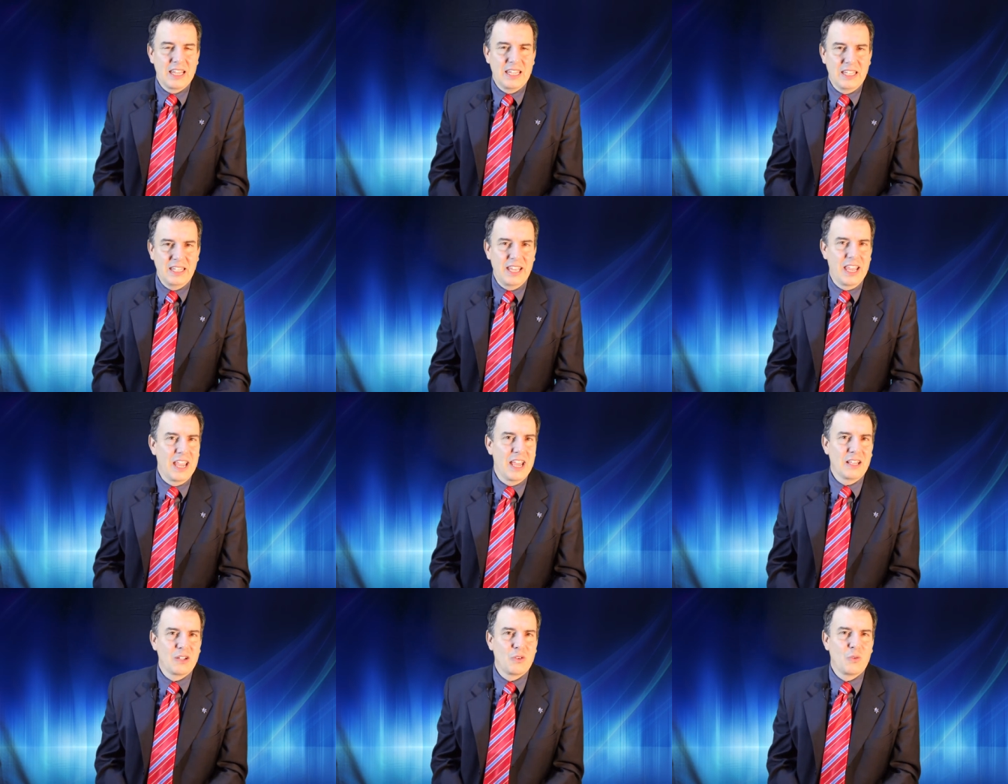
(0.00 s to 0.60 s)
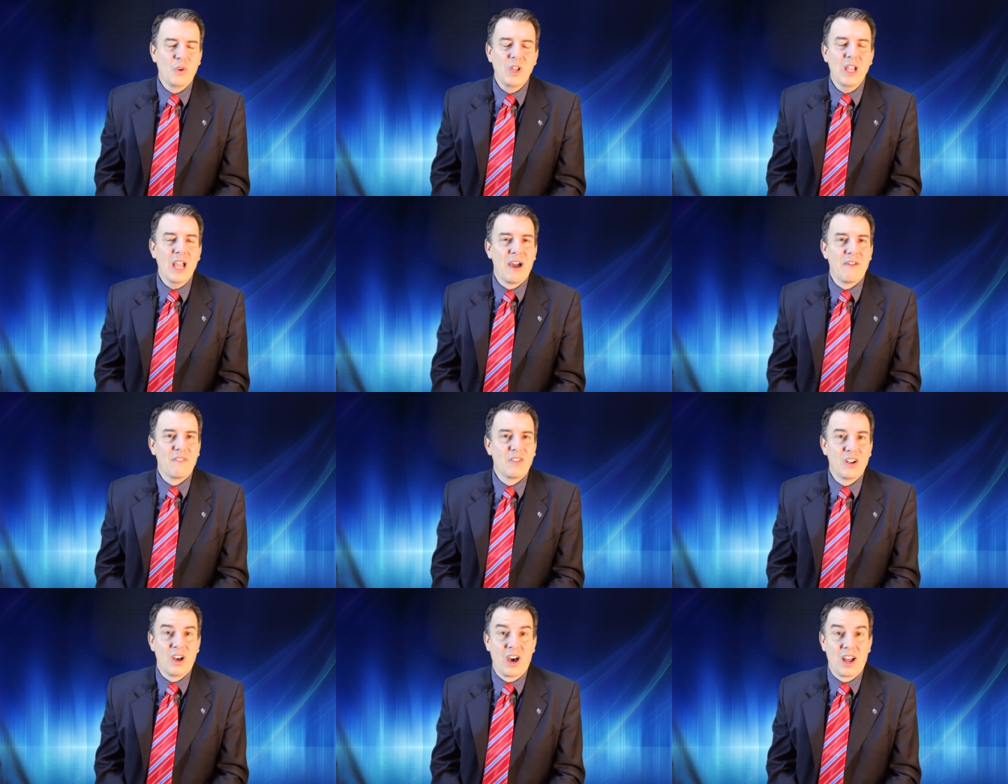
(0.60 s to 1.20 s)
Yet, we
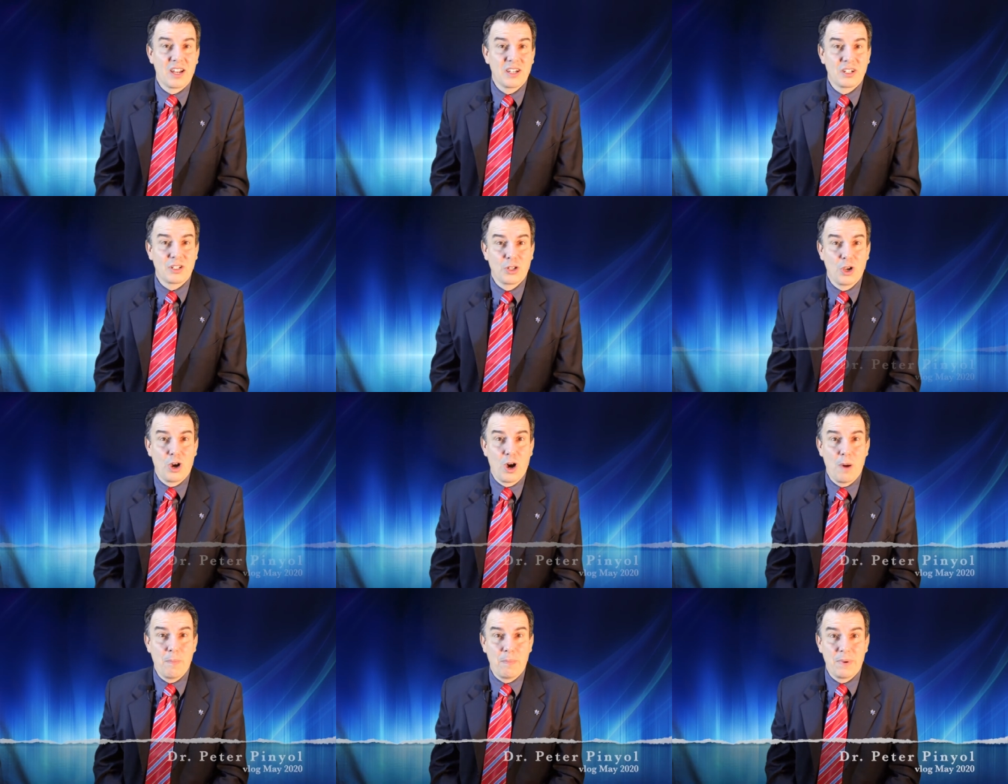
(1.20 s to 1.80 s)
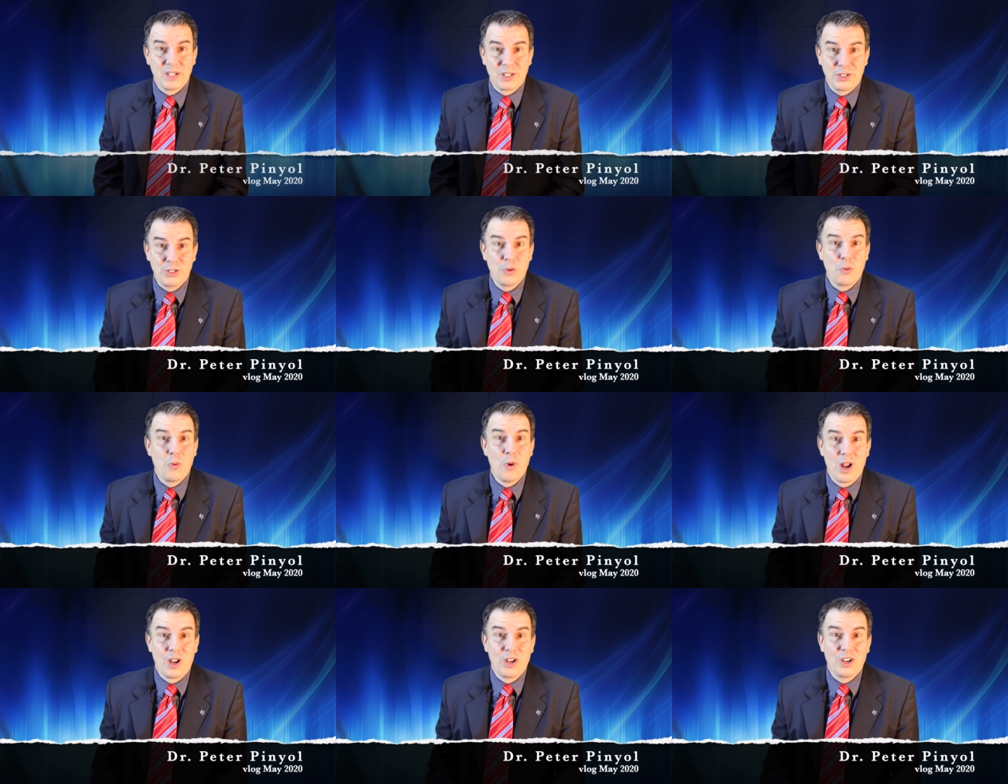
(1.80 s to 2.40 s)
have not stopped, as you
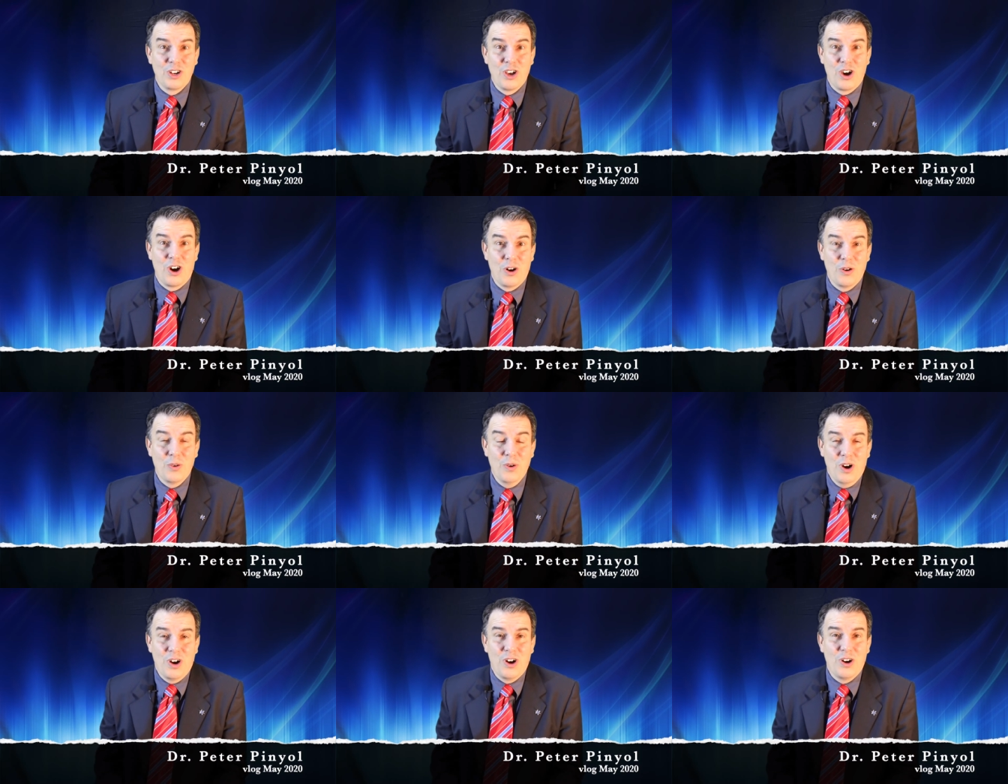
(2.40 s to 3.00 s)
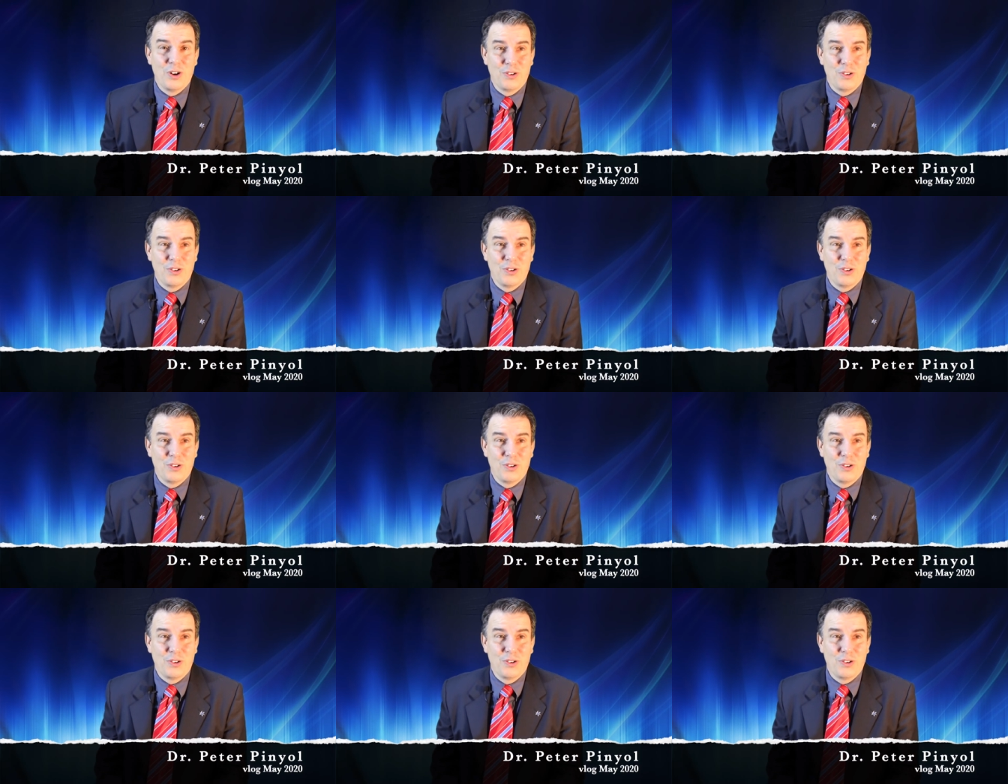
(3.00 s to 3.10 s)
well know,